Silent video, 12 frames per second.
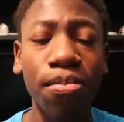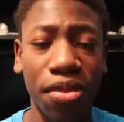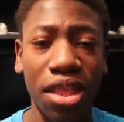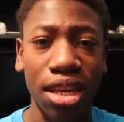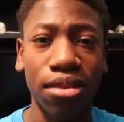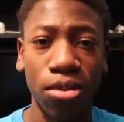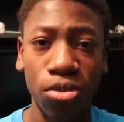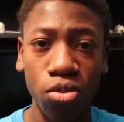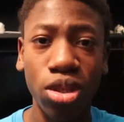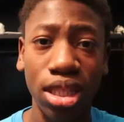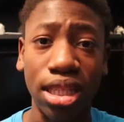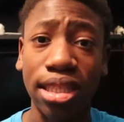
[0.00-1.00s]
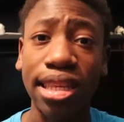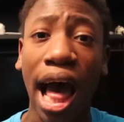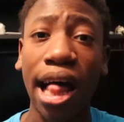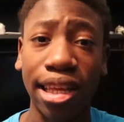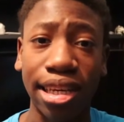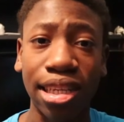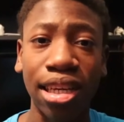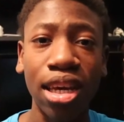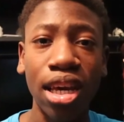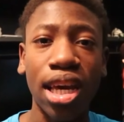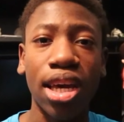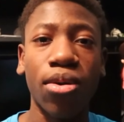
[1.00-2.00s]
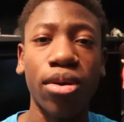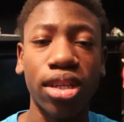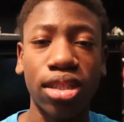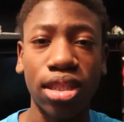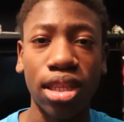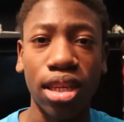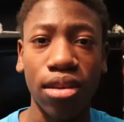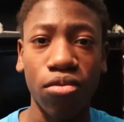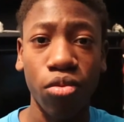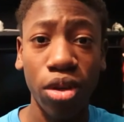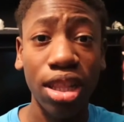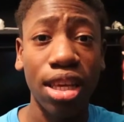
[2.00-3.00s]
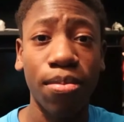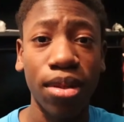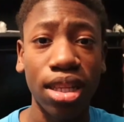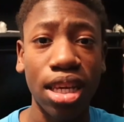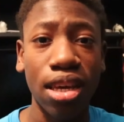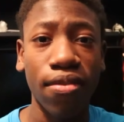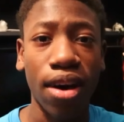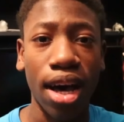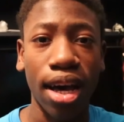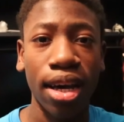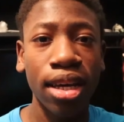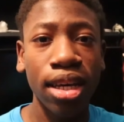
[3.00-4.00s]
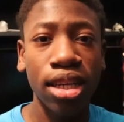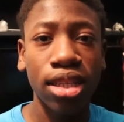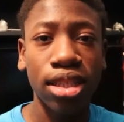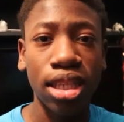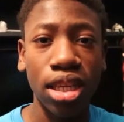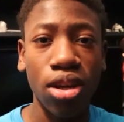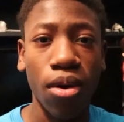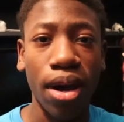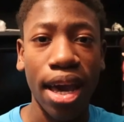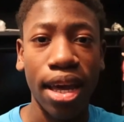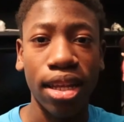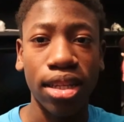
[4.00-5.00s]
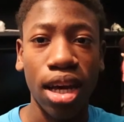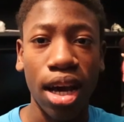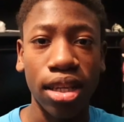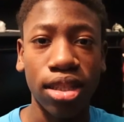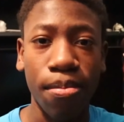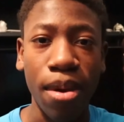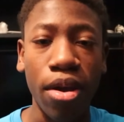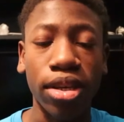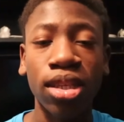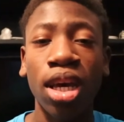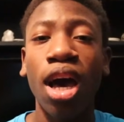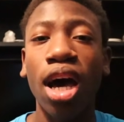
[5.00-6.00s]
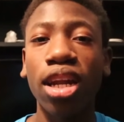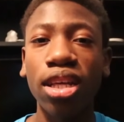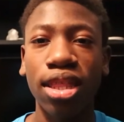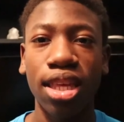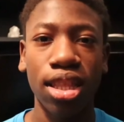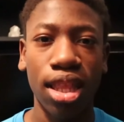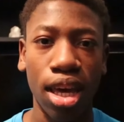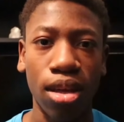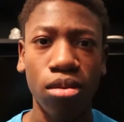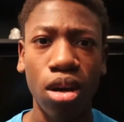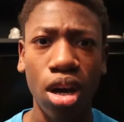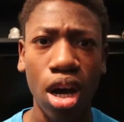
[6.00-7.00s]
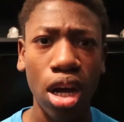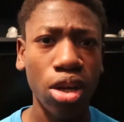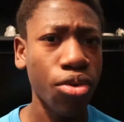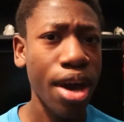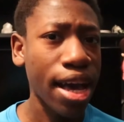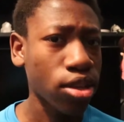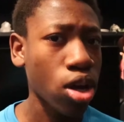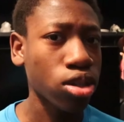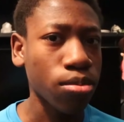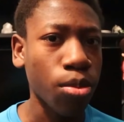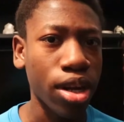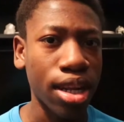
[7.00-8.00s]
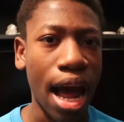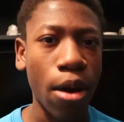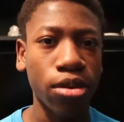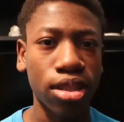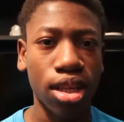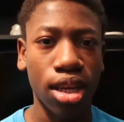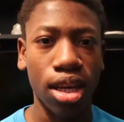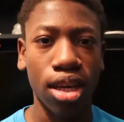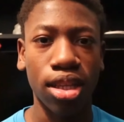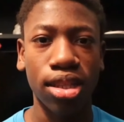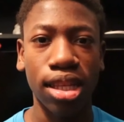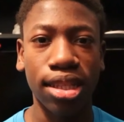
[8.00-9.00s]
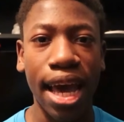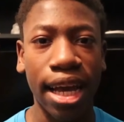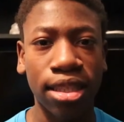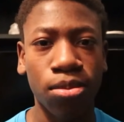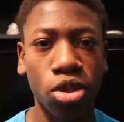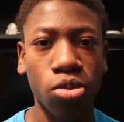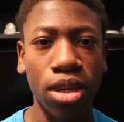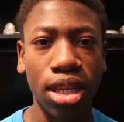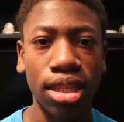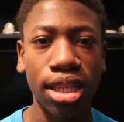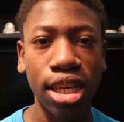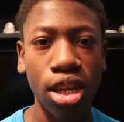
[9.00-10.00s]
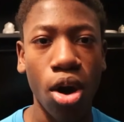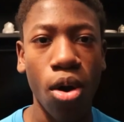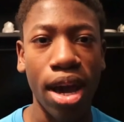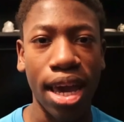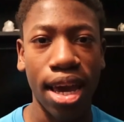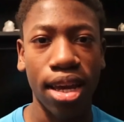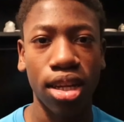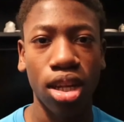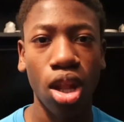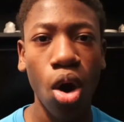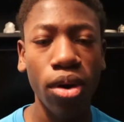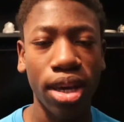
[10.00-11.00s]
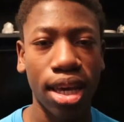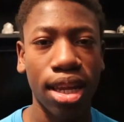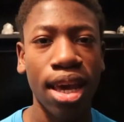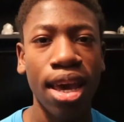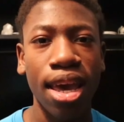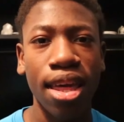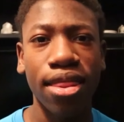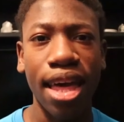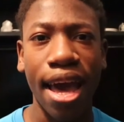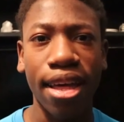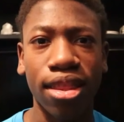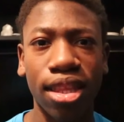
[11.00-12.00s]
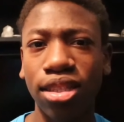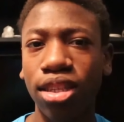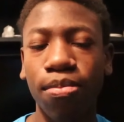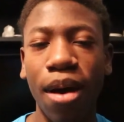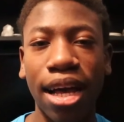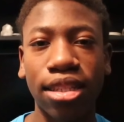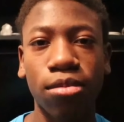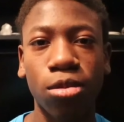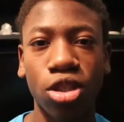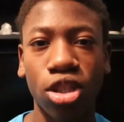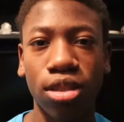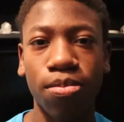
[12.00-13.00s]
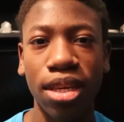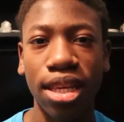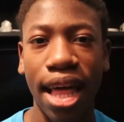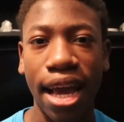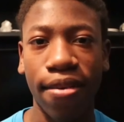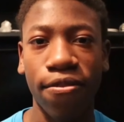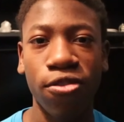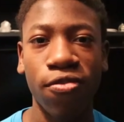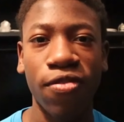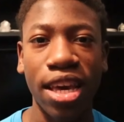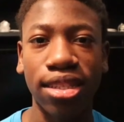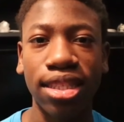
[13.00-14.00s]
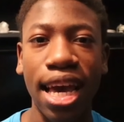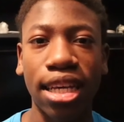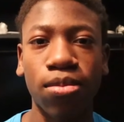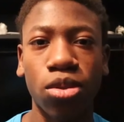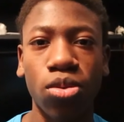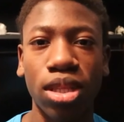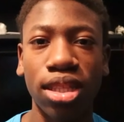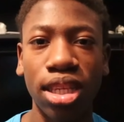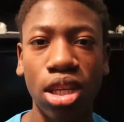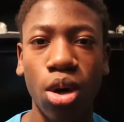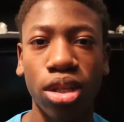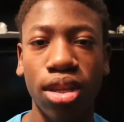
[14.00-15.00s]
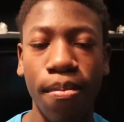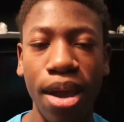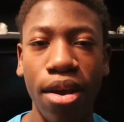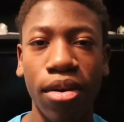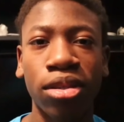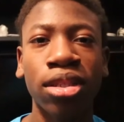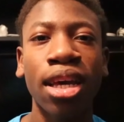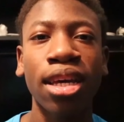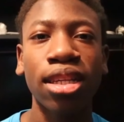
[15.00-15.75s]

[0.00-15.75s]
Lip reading: things really solid in order to really believe Tito and Damaris. Another thing that you guys also pointed out was the text between Tito and Logan, that this could possibly just be like a fake text between Tito and Damaris.